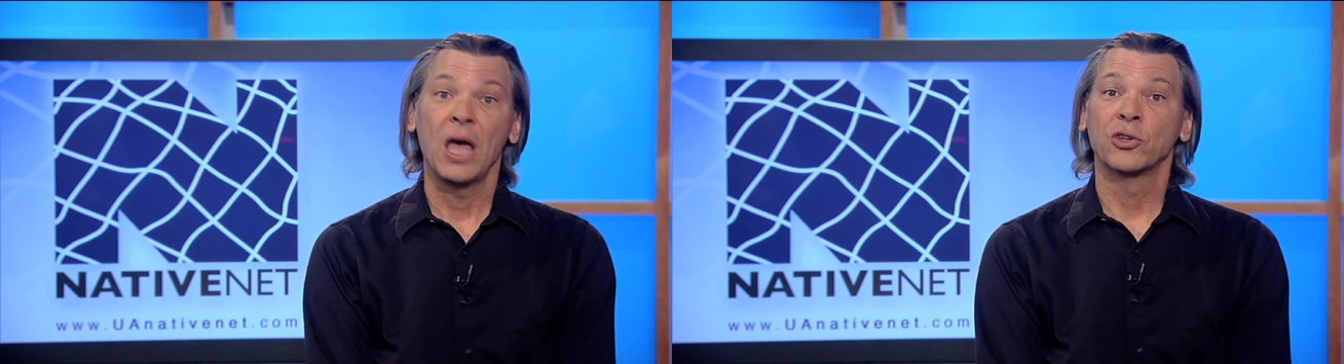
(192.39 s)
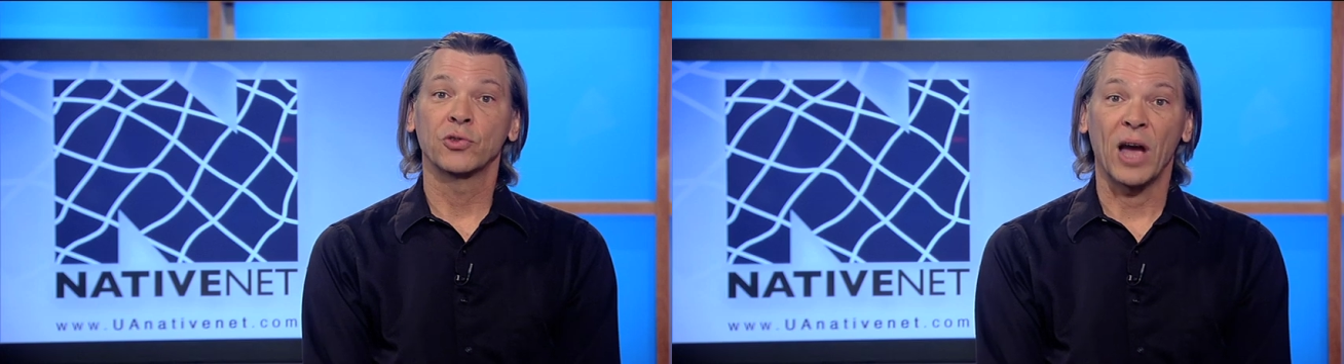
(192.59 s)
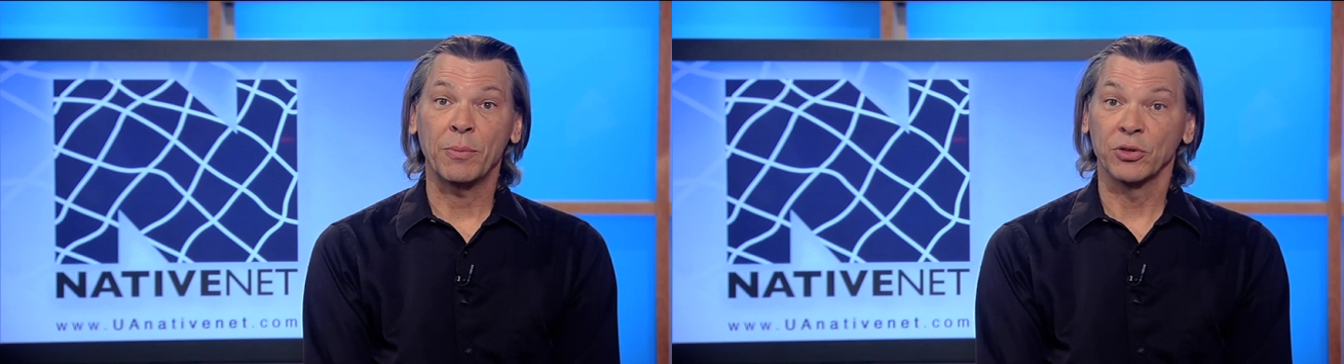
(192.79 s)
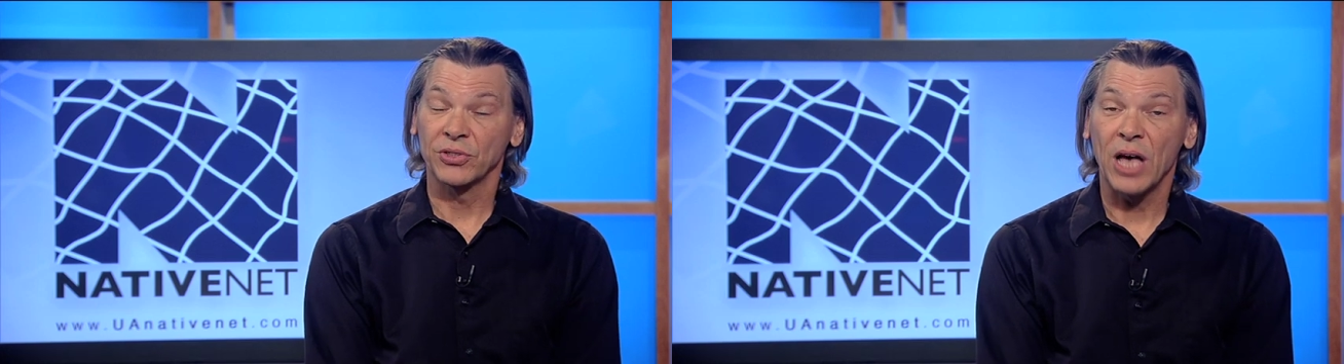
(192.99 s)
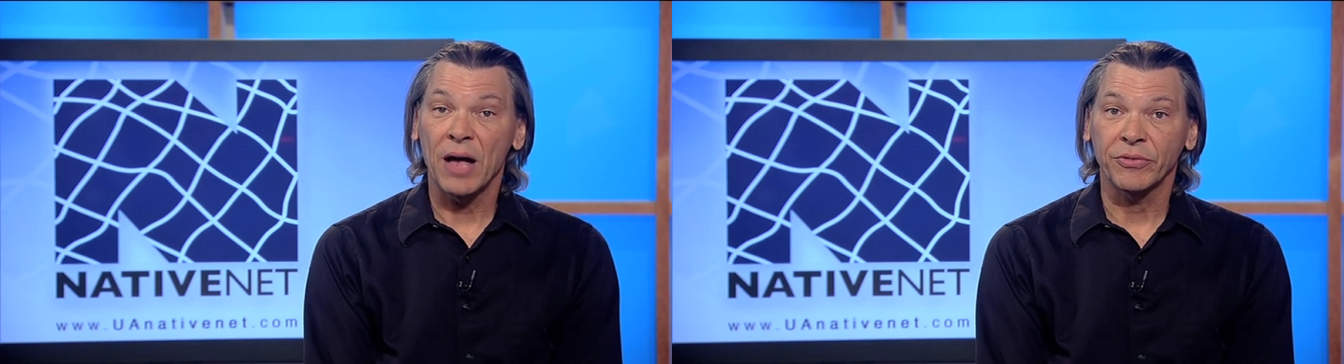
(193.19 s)
Tribal
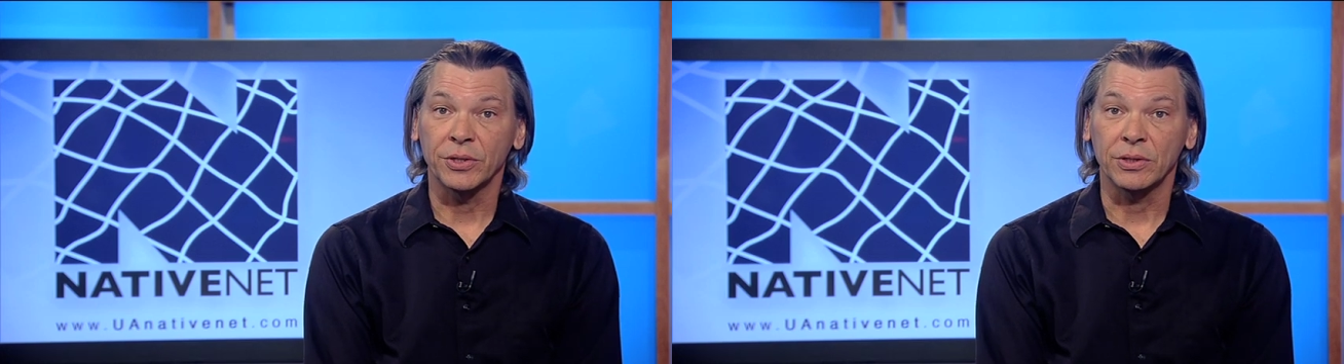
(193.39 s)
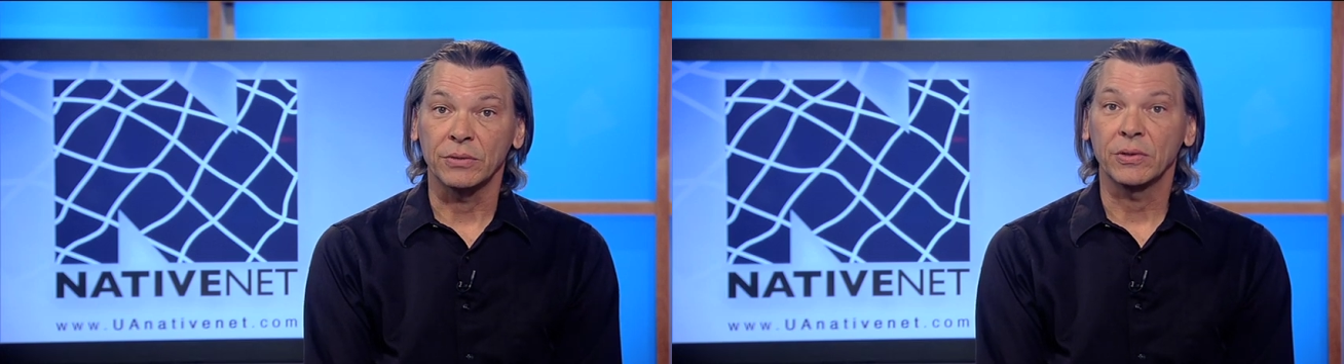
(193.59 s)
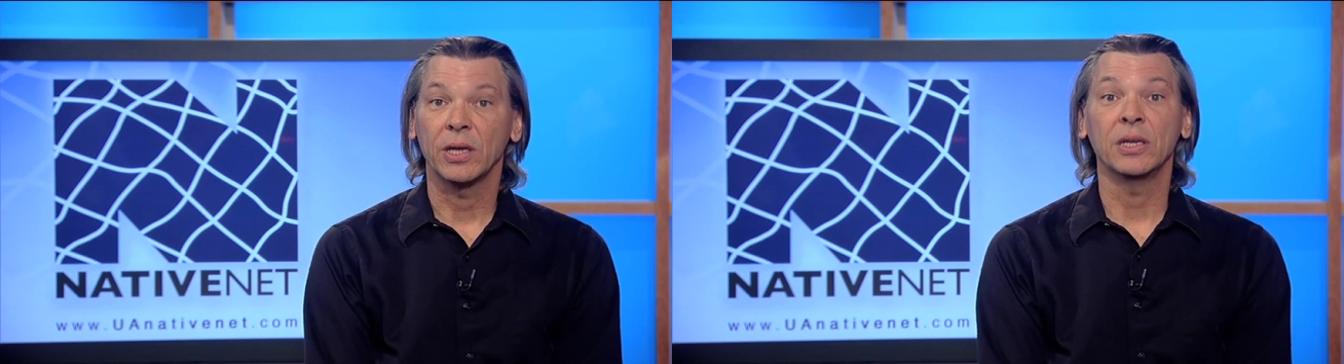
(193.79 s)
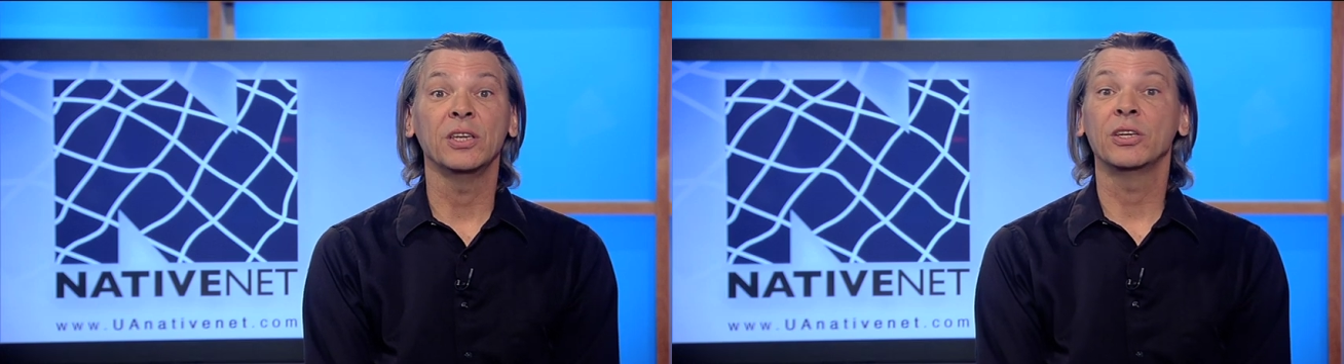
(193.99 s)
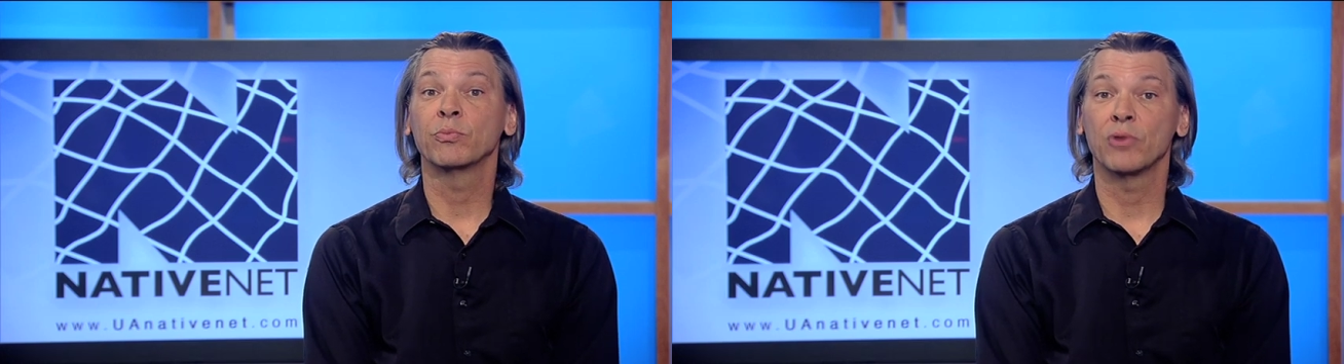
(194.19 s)
sovereignty and
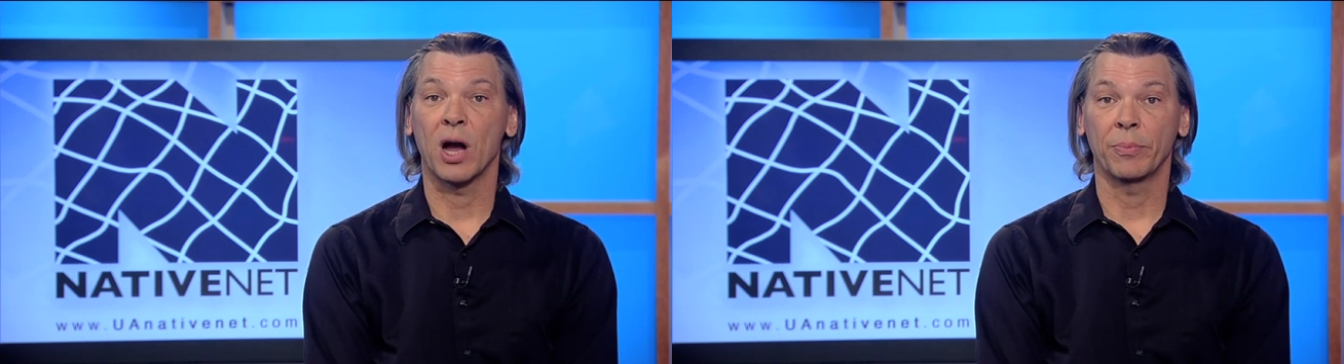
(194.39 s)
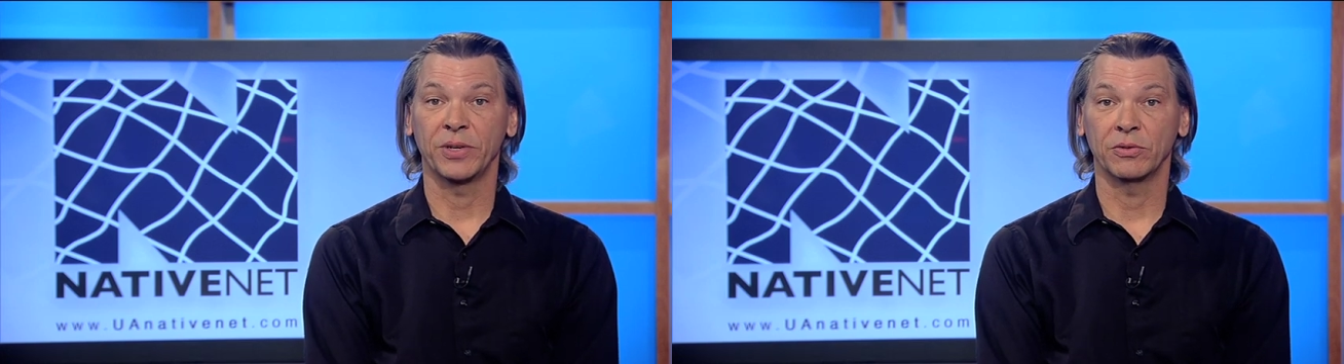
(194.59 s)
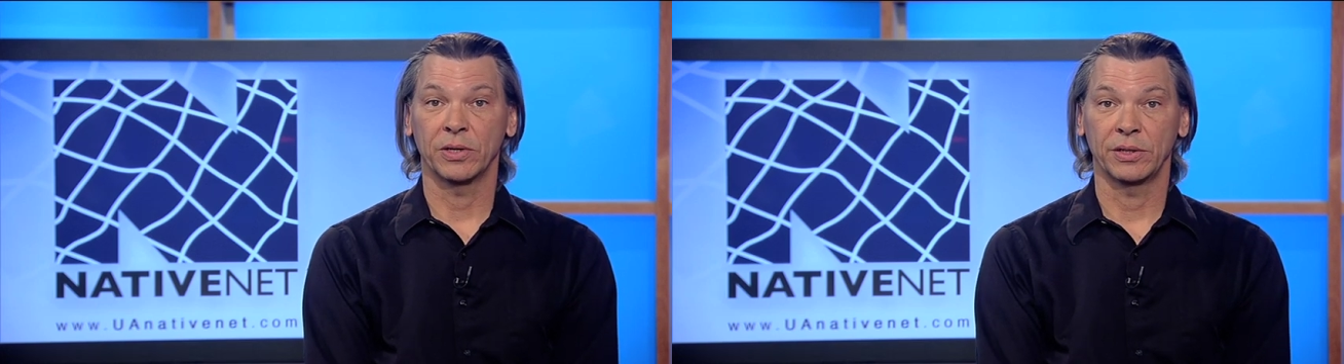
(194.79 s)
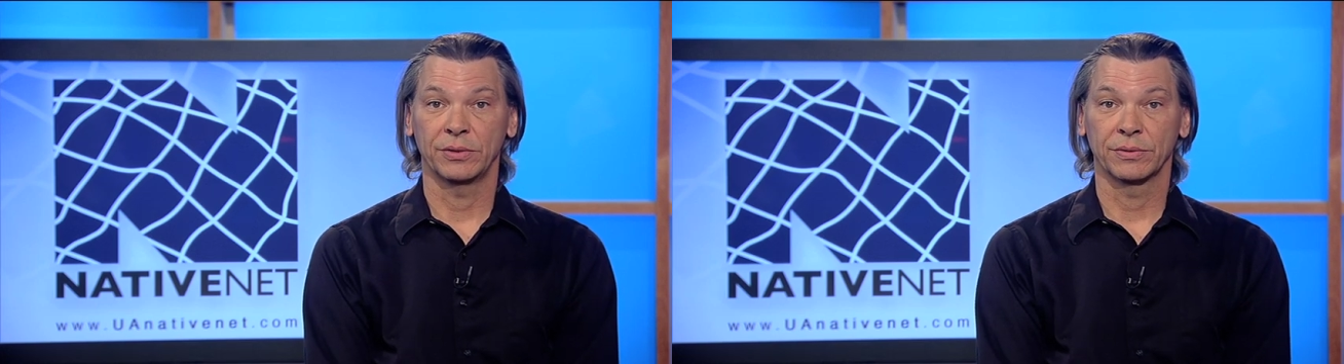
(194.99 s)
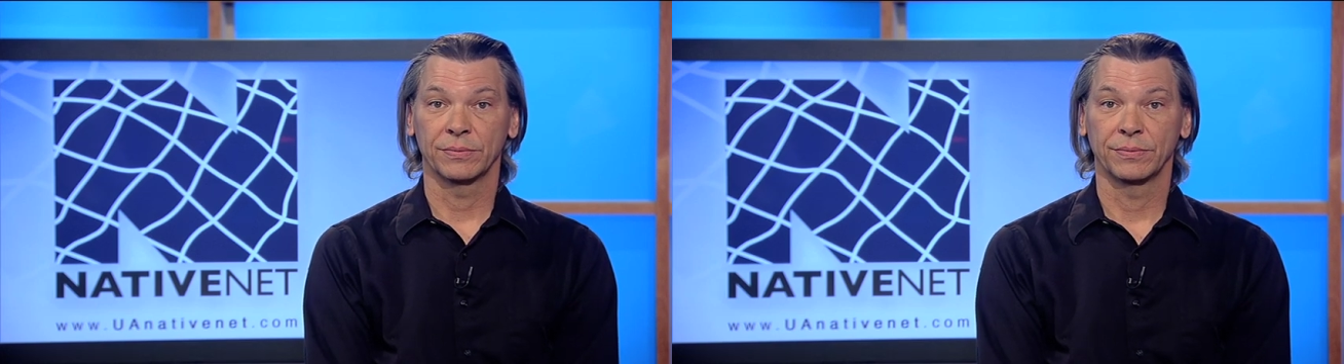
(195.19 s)
Indian property
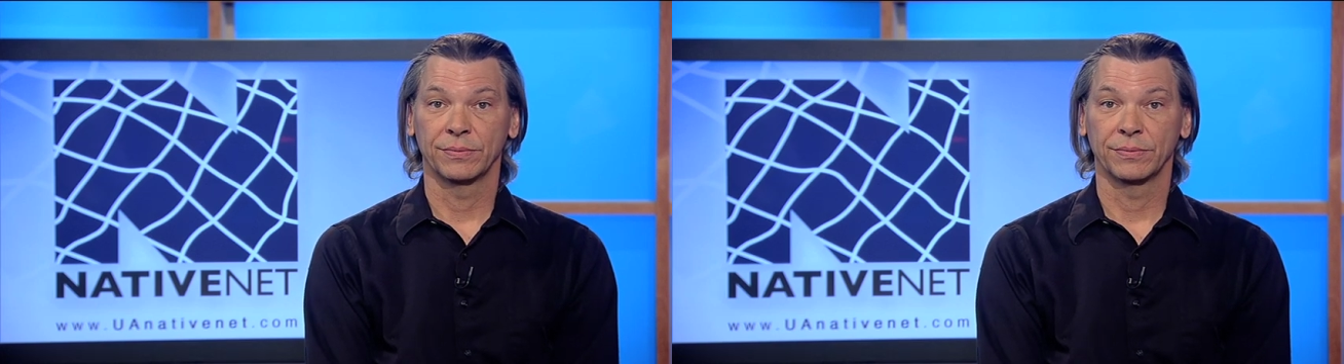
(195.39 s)
rights,